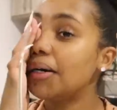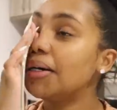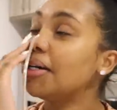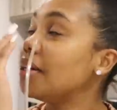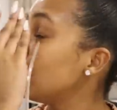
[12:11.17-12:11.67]

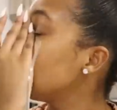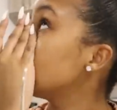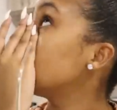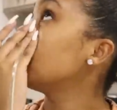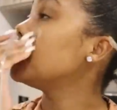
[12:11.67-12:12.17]
I'm so
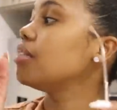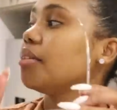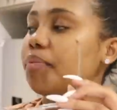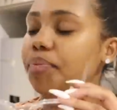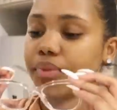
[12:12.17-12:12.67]

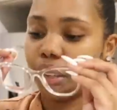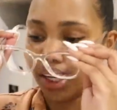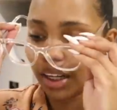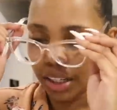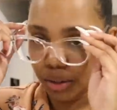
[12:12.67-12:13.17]

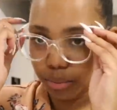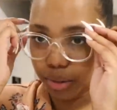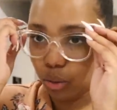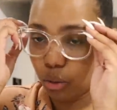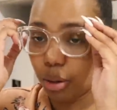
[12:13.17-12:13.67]
tired. Anyway, I'm
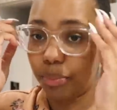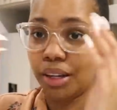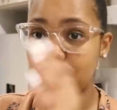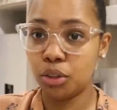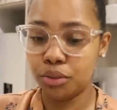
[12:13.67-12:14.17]
gonna warm up
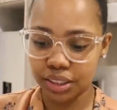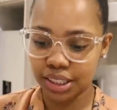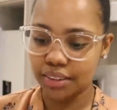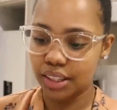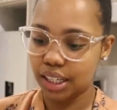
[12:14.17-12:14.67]

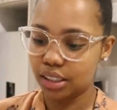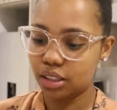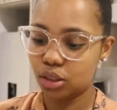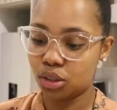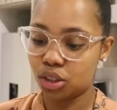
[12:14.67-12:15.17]
leftovers and then I
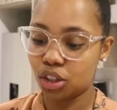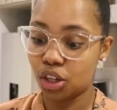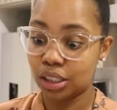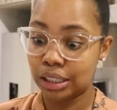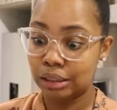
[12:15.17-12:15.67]
need to
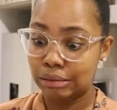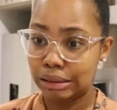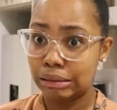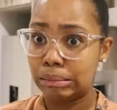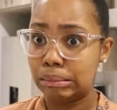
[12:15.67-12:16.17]
start getting
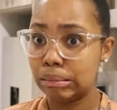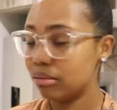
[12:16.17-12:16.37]
ready oh,